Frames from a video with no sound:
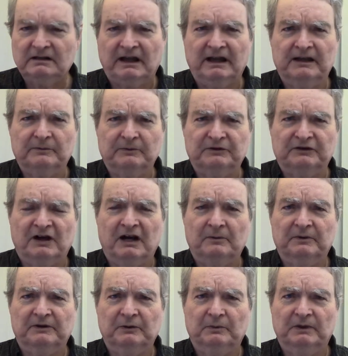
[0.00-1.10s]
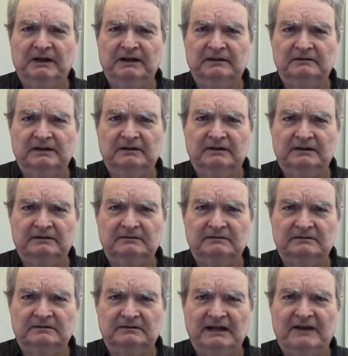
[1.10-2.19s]
and was Gone with the Wind, and
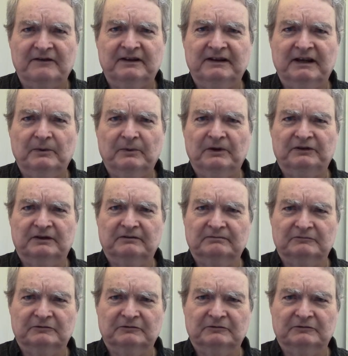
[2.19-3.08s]
everything was in